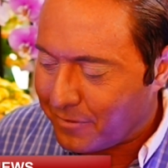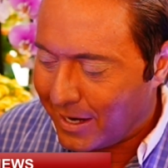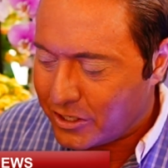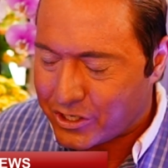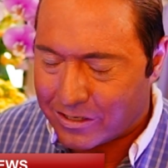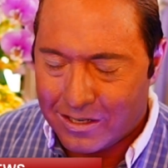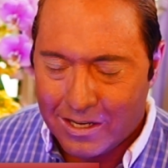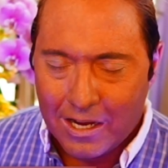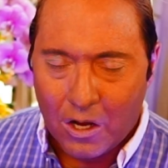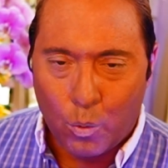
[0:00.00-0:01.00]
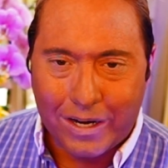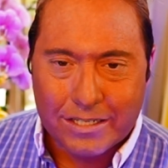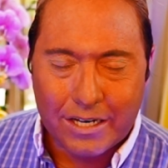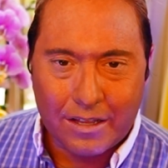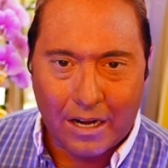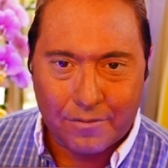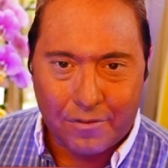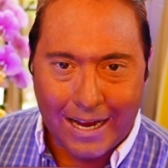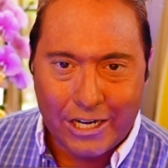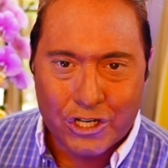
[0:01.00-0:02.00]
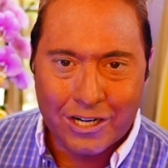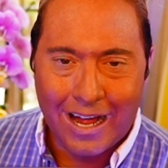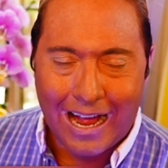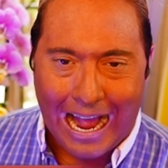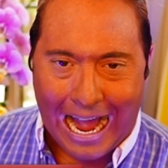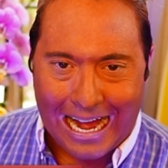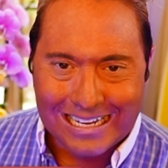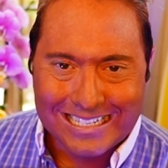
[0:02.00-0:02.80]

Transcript: On inflation, we see that inflation